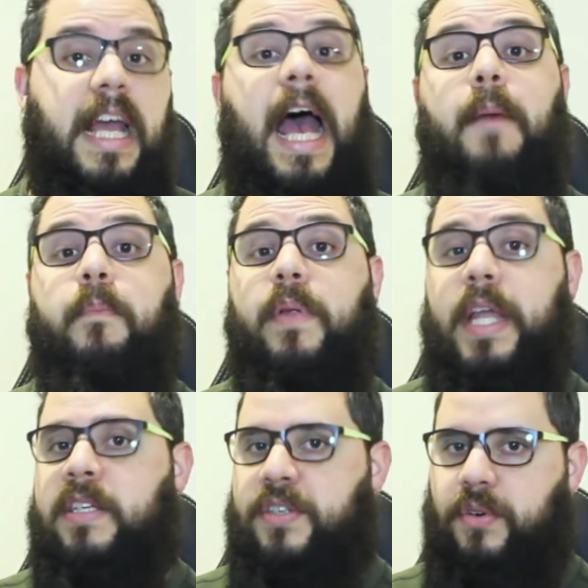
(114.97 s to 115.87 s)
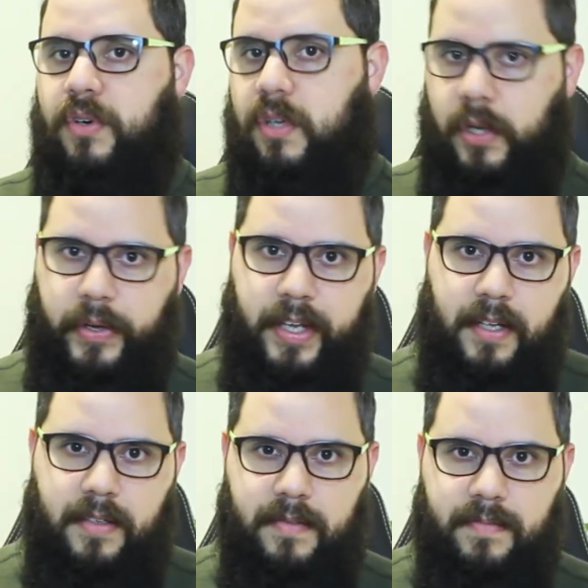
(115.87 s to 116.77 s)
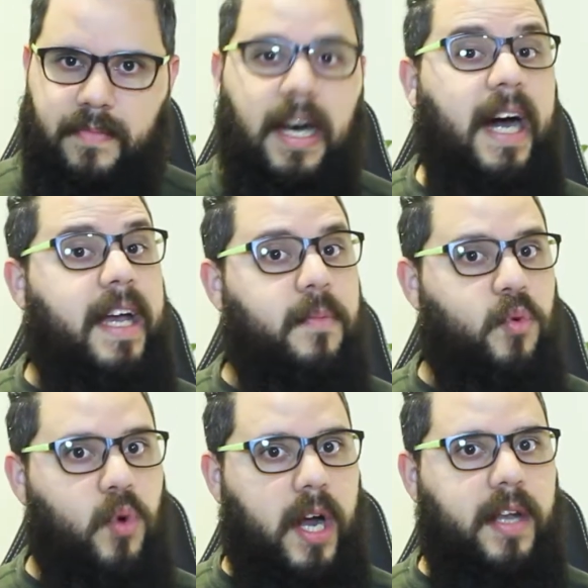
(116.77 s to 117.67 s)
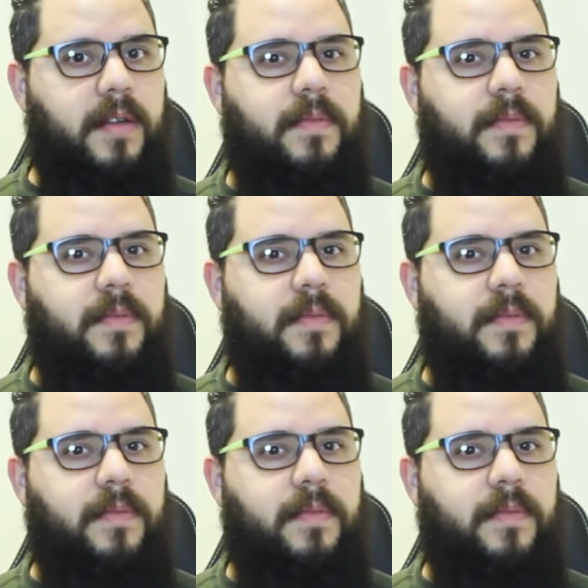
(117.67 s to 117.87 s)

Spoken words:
A pleasure, Claudia. I am Juan.